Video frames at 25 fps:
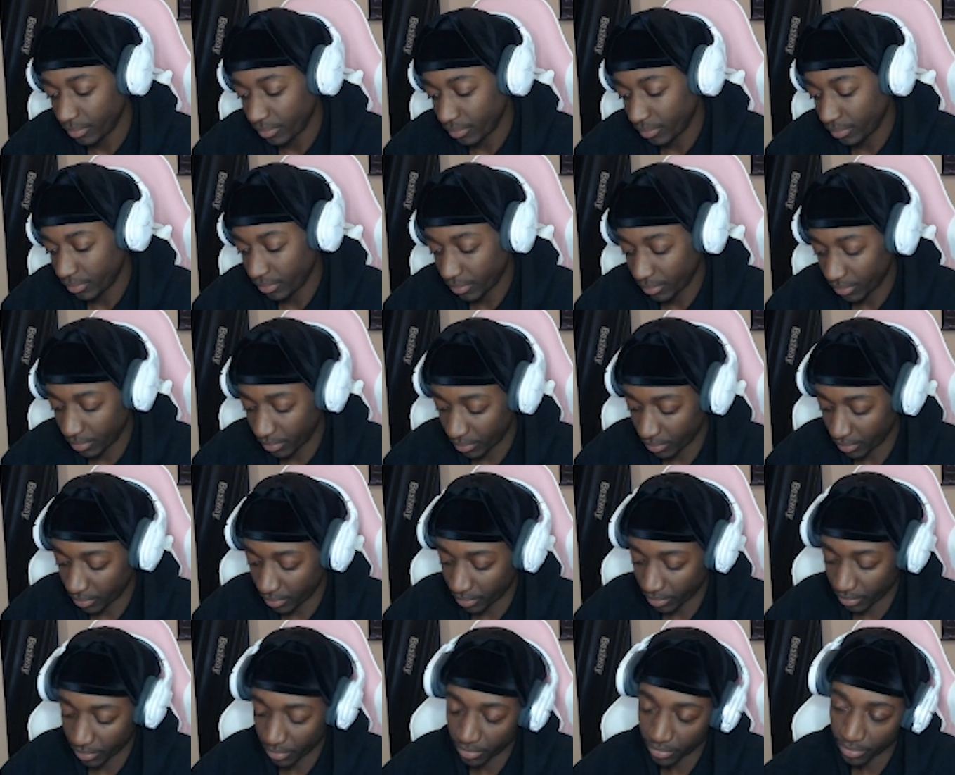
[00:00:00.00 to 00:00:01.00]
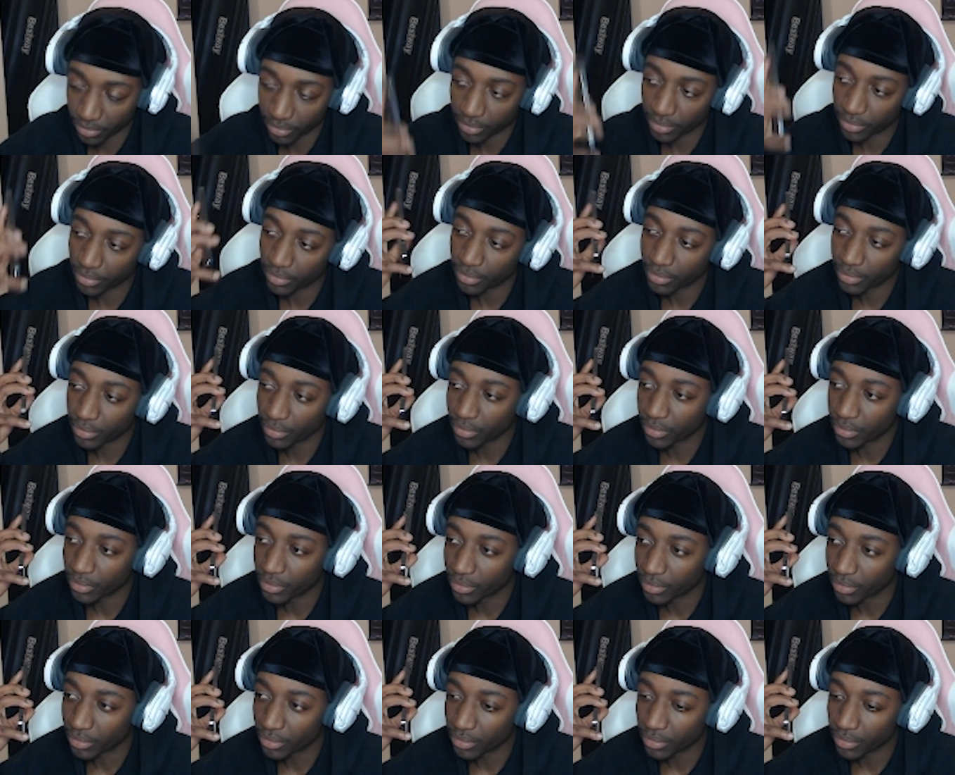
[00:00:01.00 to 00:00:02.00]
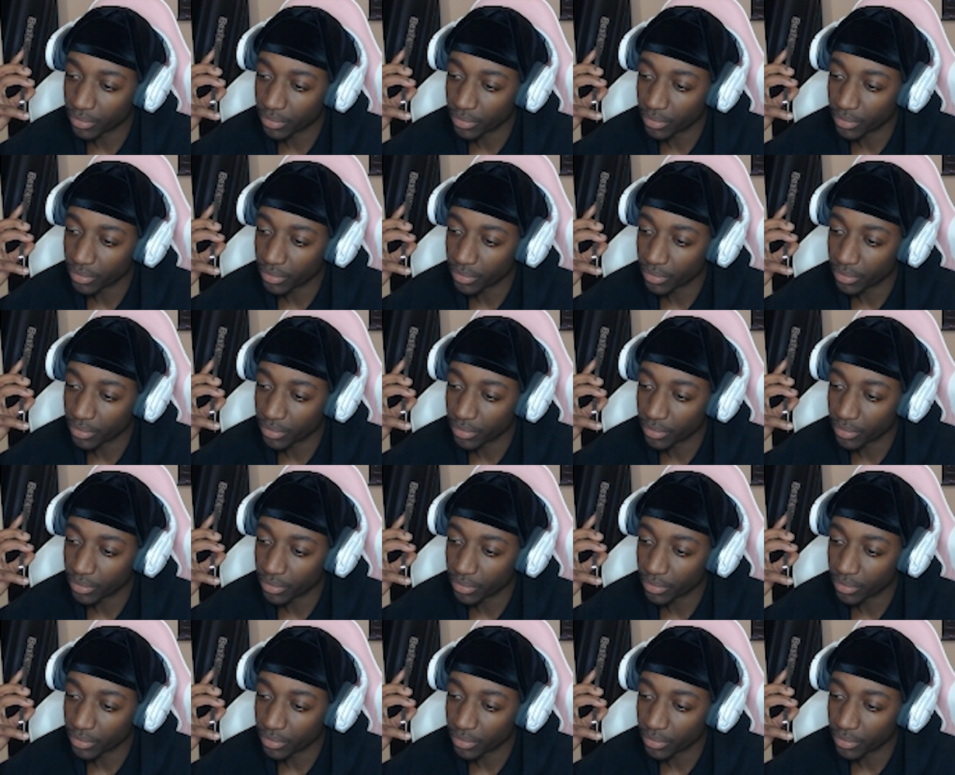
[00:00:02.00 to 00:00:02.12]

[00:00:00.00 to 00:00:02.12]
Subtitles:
No one is speaking in this clip.